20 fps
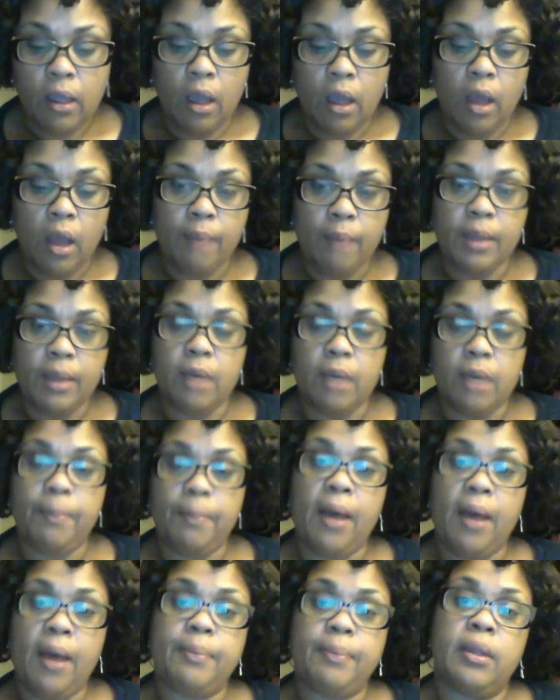In a
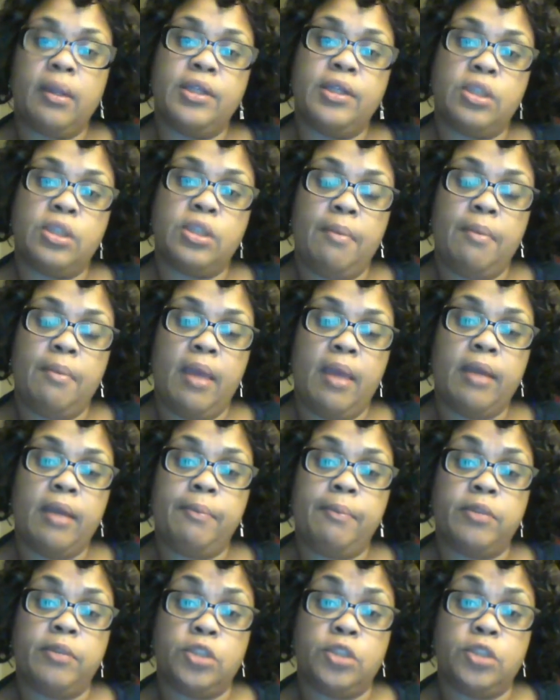population
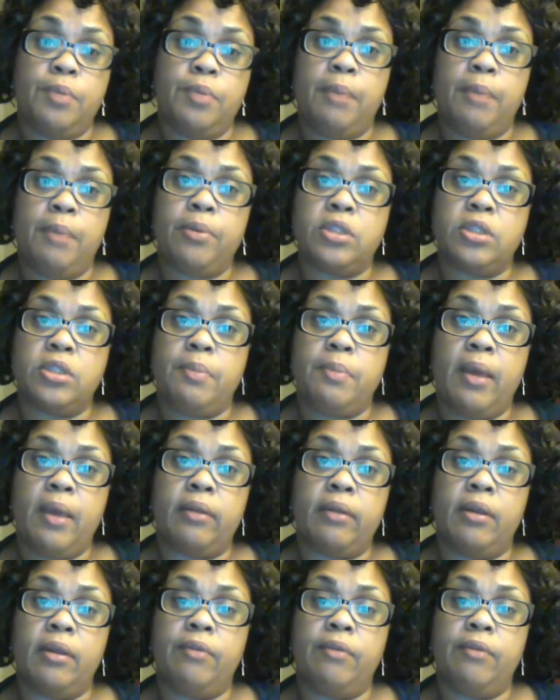management
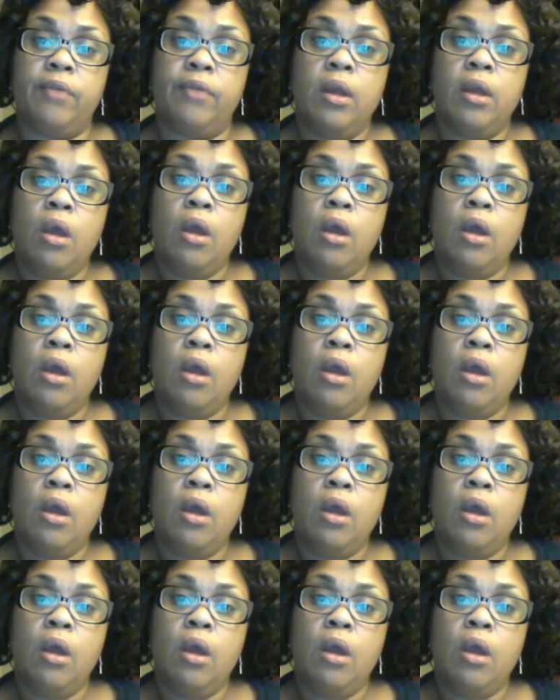perspective,